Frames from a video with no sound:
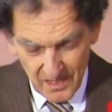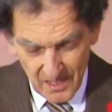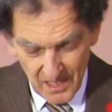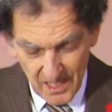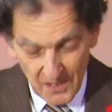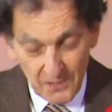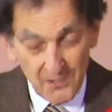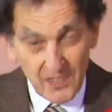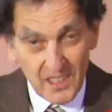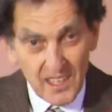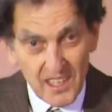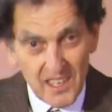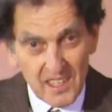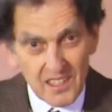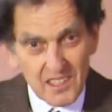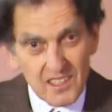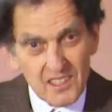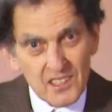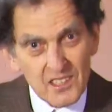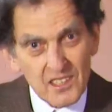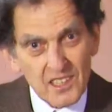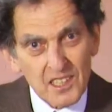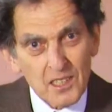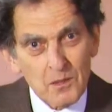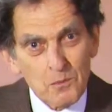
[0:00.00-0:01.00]
If
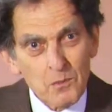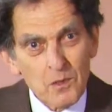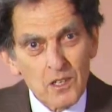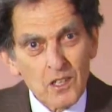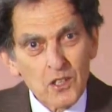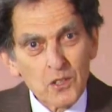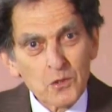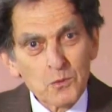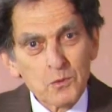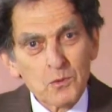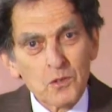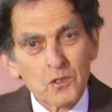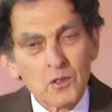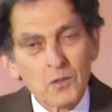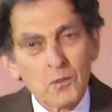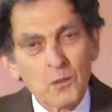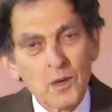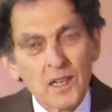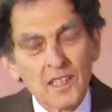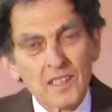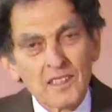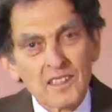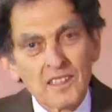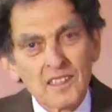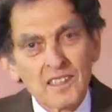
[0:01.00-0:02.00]
leaders in World War
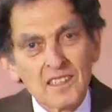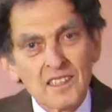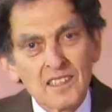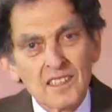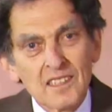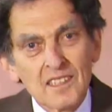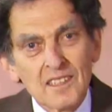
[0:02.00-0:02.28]
I